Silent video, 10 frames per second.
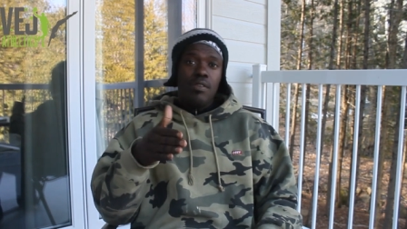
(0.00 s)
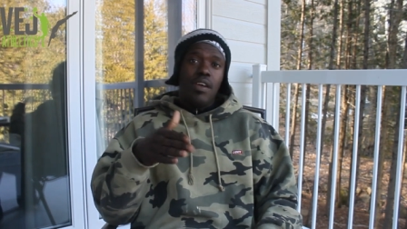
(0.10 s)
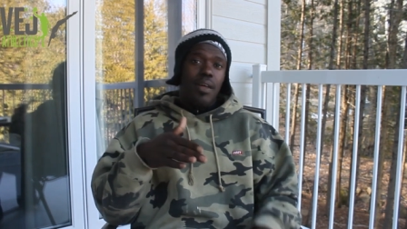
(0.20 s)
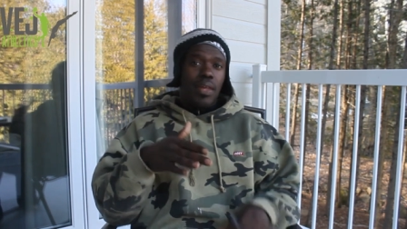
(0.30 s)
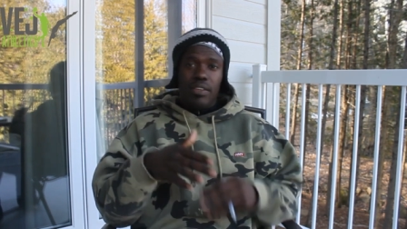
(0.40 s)

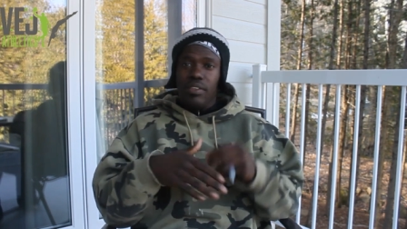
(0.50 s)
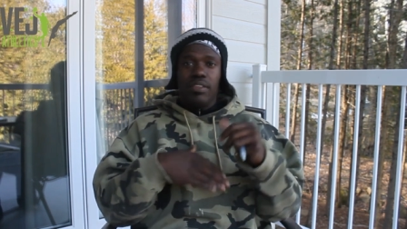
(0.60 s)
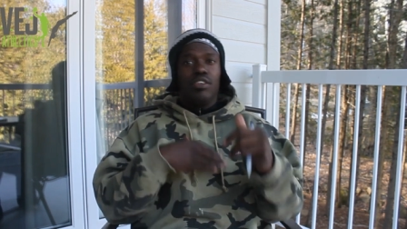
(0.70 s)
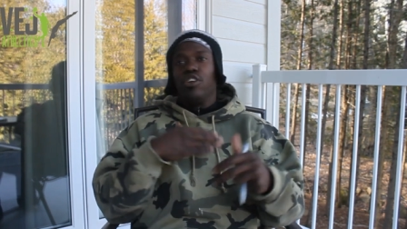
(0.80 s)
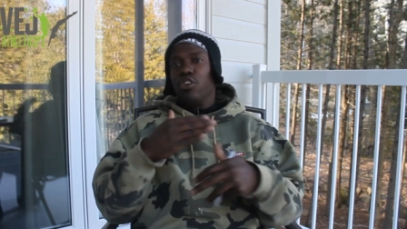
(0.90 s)
And that
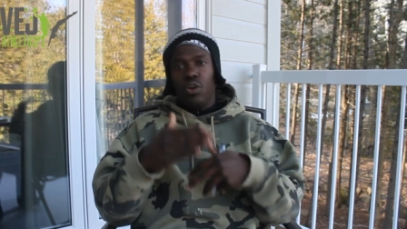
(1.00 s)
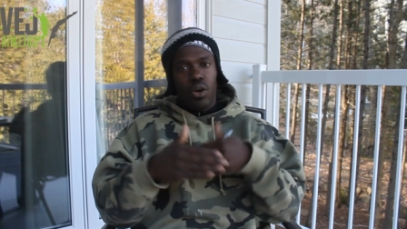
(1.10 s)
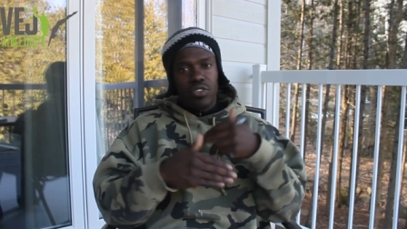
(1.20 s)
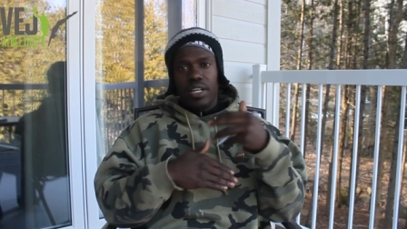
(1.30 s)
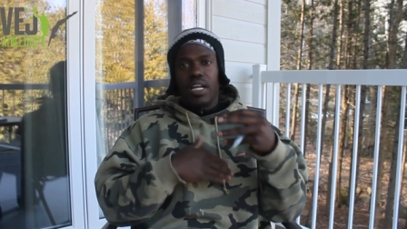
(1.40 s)
you're
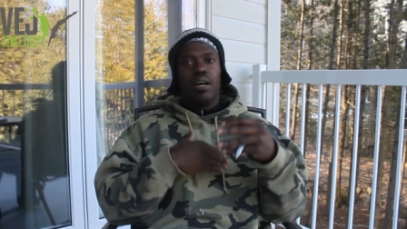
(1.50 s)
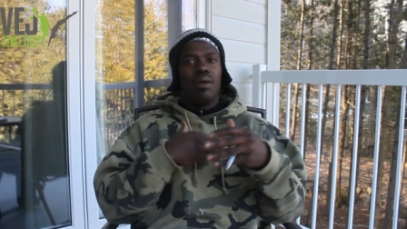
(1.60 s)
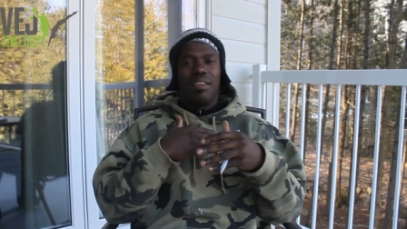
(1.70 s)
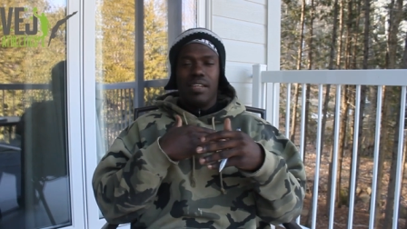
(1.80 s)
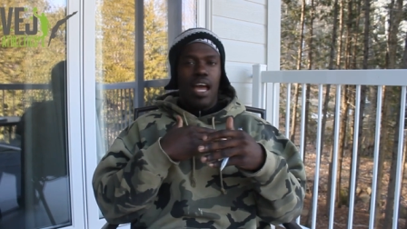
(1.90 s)
always going to come
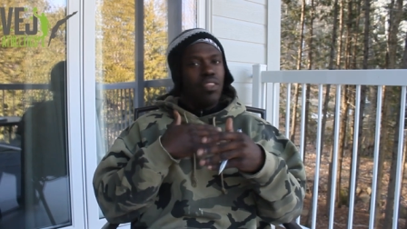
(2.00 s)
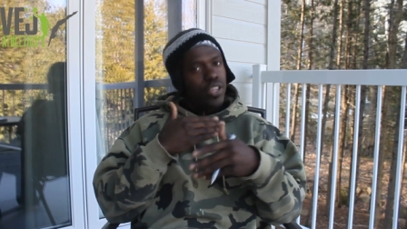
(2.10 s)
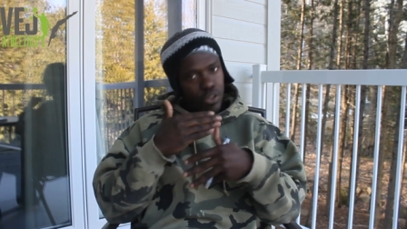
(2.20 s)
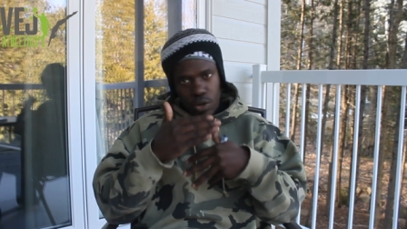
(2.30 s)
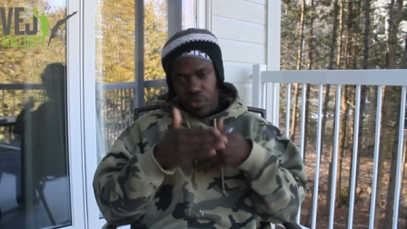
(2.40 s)
as an
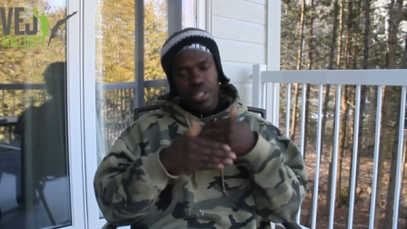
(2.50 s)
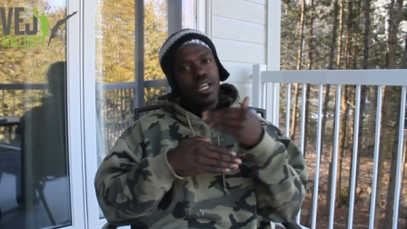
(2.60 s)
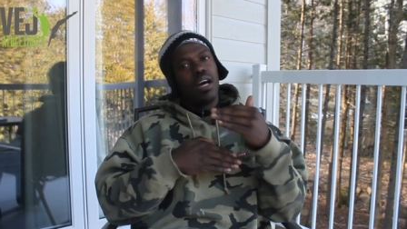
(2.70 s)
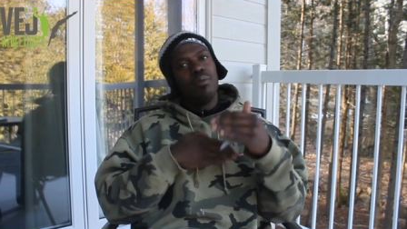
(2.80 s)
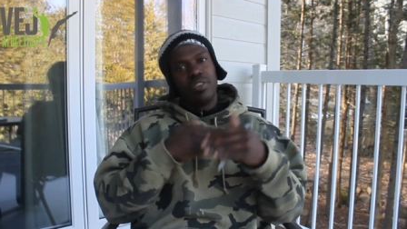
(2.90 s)
athlete. You're always going to
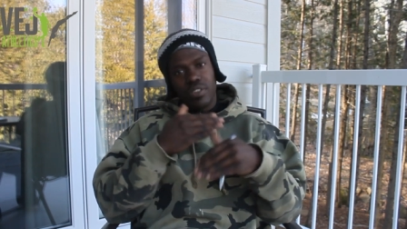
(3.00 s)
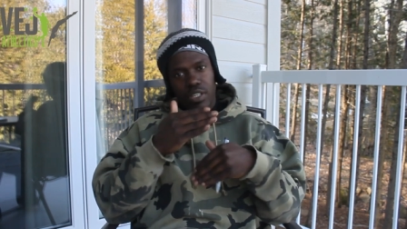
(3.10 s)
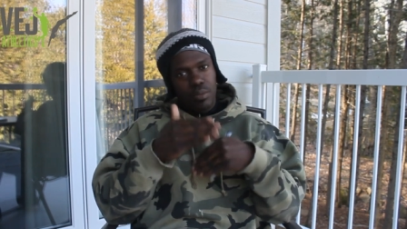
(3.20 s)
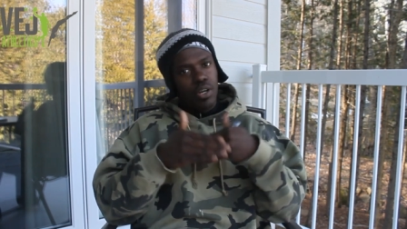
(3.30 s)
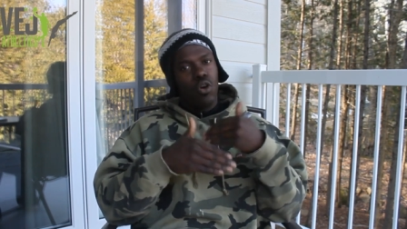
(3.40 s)
come into a
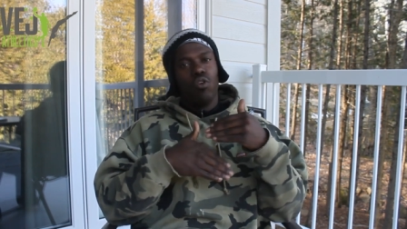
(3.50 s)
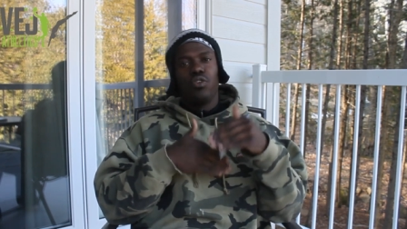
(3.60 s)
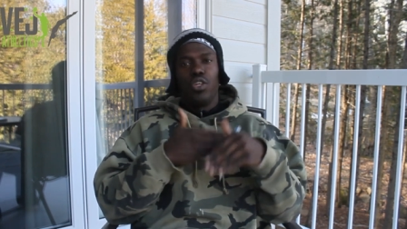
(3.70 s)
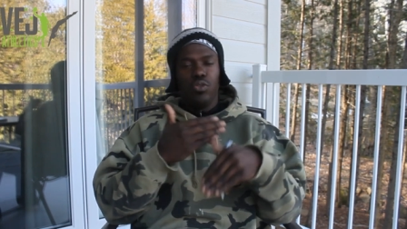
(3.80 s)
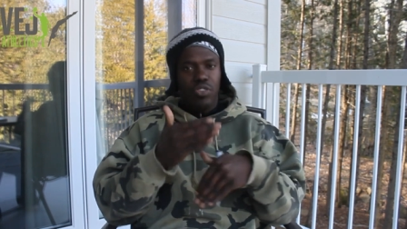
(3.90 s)
little bit of
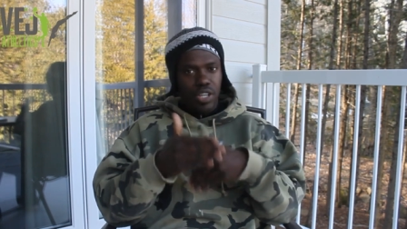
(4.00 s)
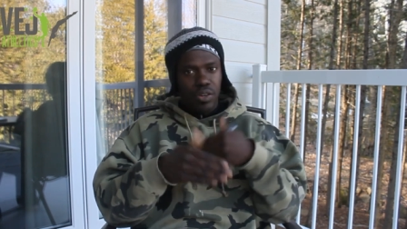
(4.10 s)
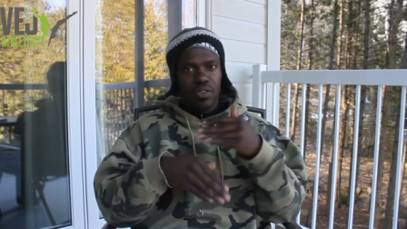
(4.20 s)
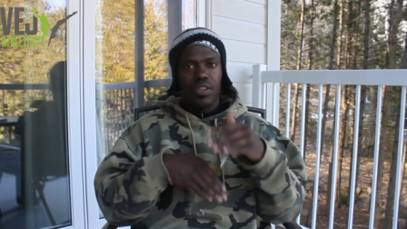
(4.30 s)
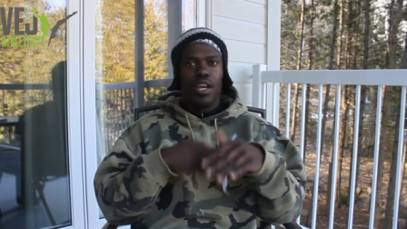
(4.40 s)
overuse
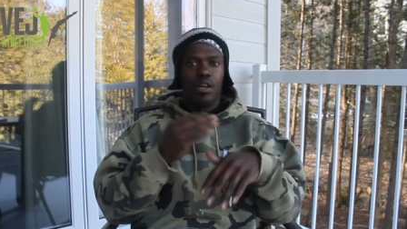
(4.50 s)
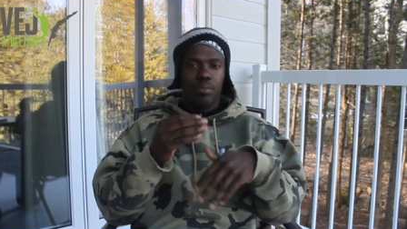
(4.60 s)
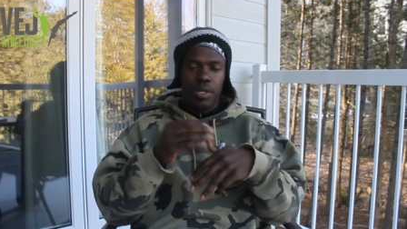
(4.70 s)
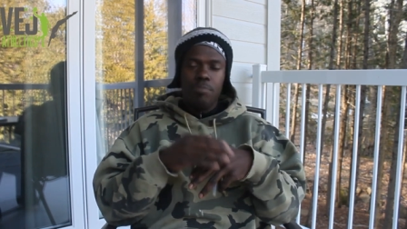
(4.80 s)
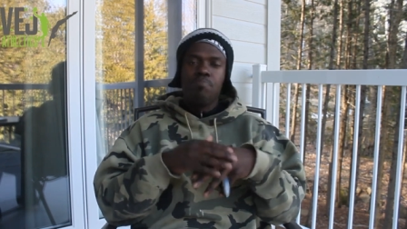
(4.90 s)
here and there,
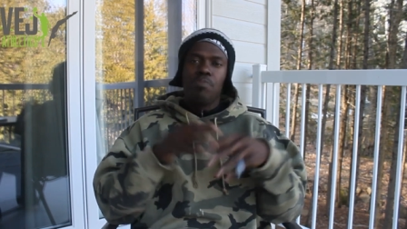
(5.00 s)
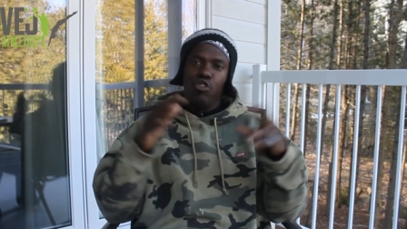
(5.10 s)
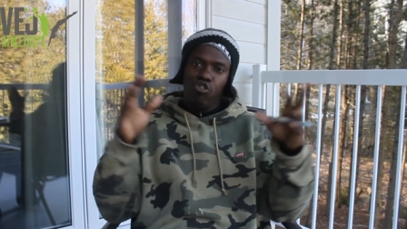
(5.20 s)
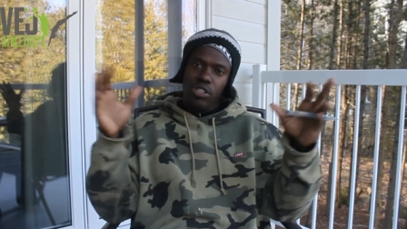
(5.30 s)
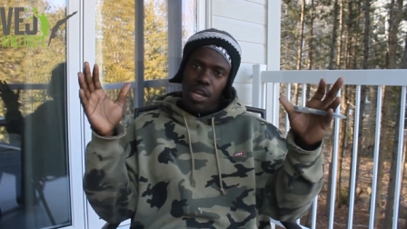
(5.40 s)
but you
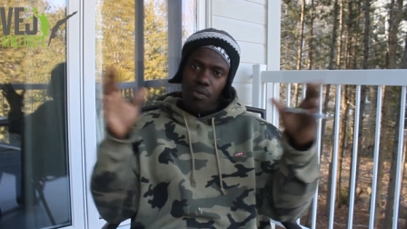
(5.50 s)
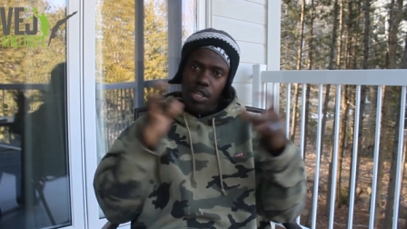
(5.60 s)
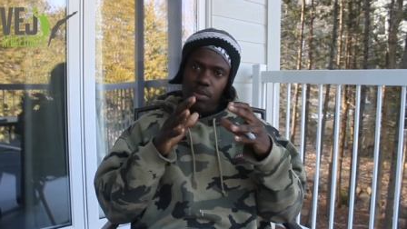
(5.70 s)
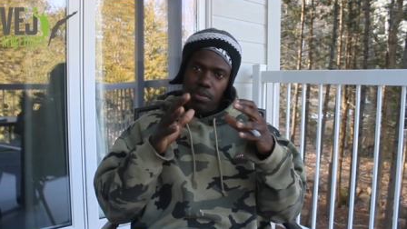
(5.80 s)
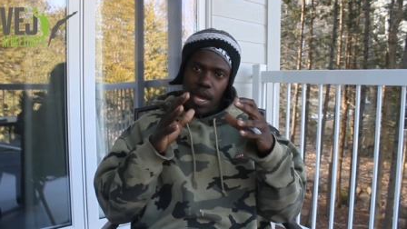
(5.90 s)
should
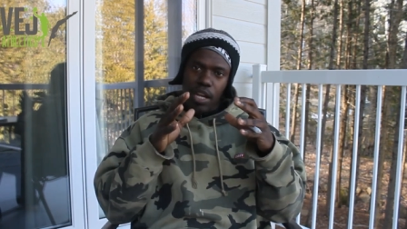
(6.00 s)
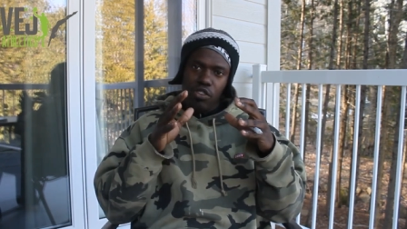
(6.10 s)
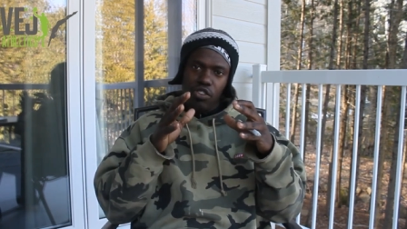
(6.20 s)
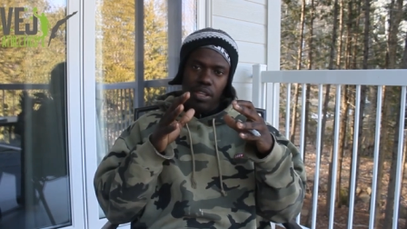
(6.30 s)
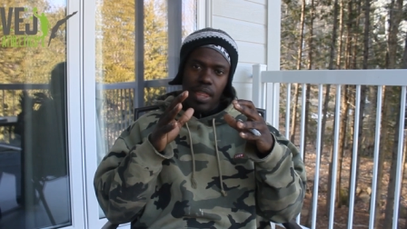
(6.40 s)
definitely be
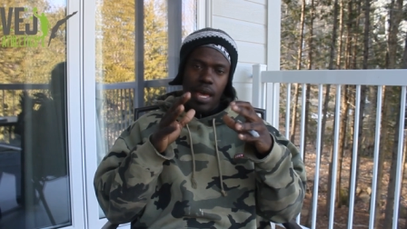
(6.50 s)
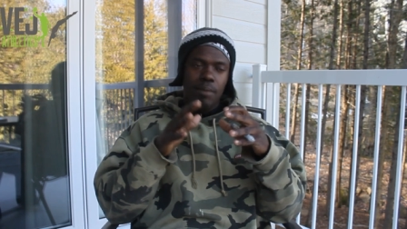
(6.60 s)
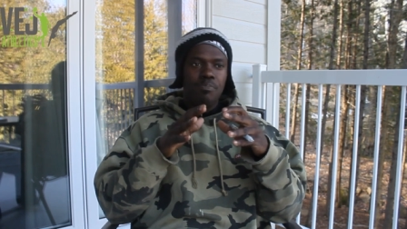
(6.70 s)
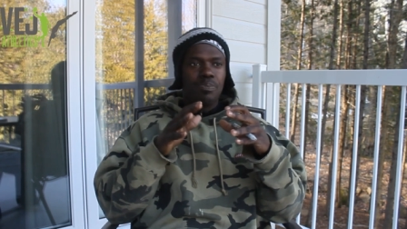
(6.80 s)
managing that.